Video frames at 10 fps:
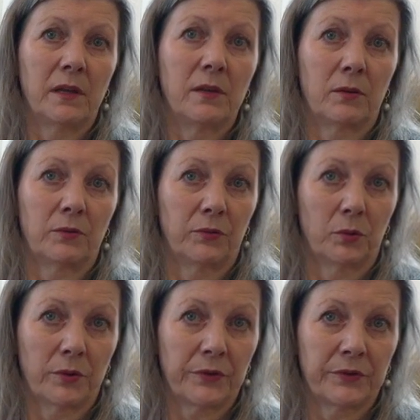they are
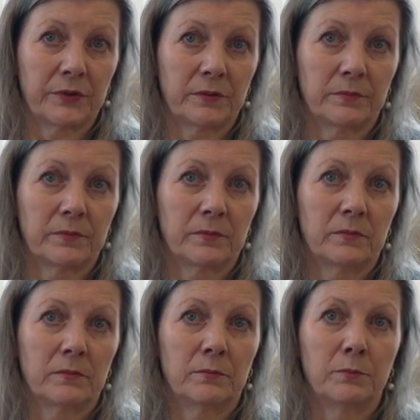forced
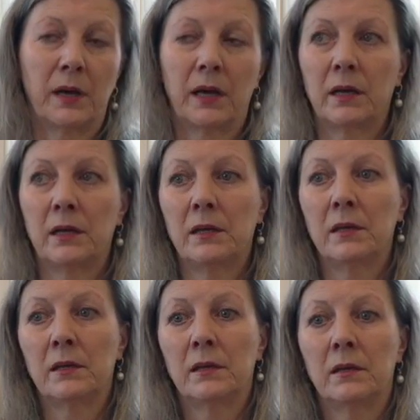by
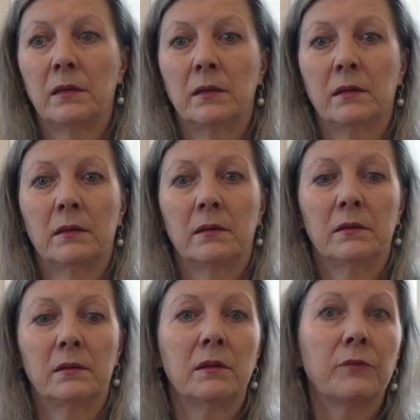
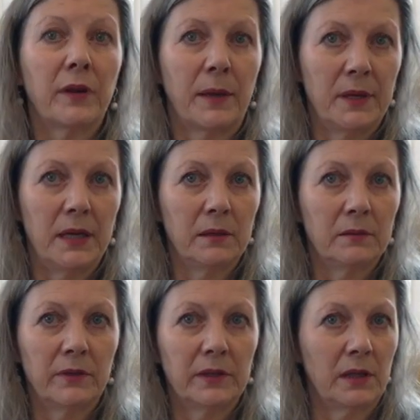the family,
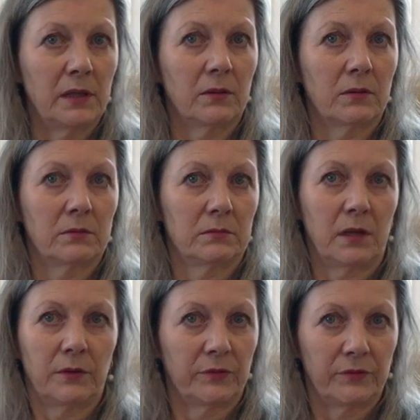when they are
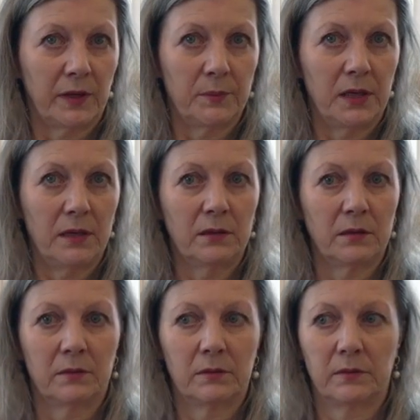have a family,
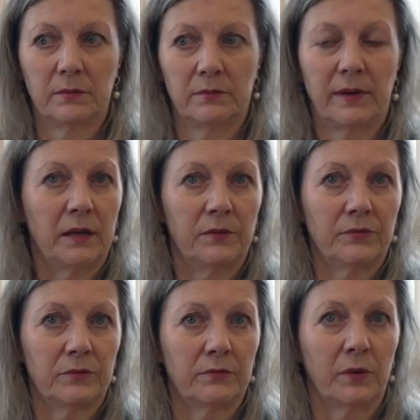the, the
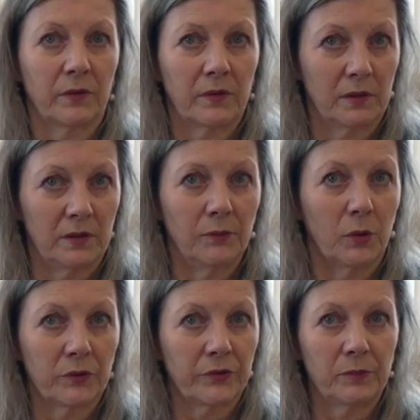wife wants a
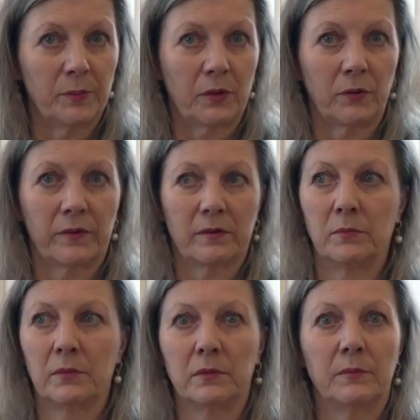divorce because the,
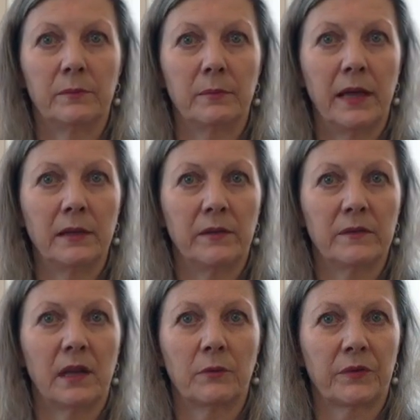the man is
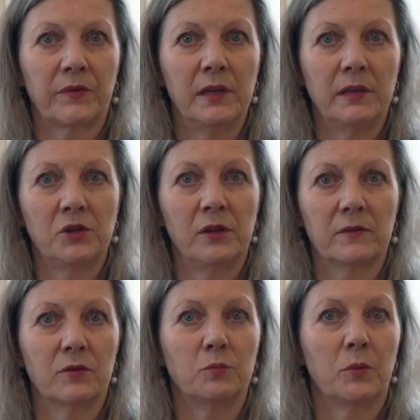never seen, she
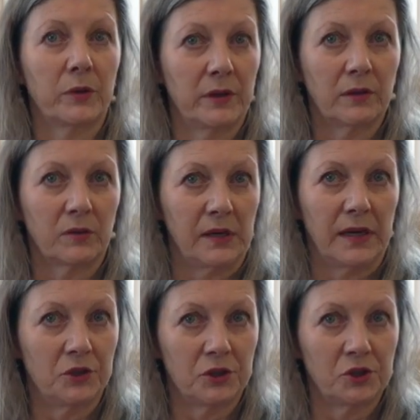is no more in a
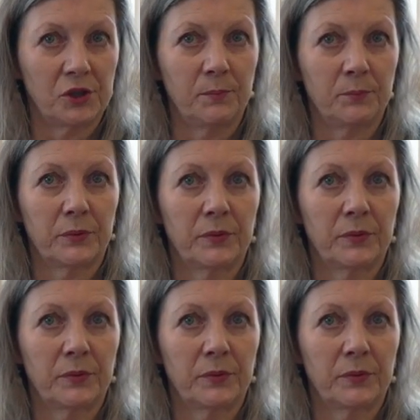relationship.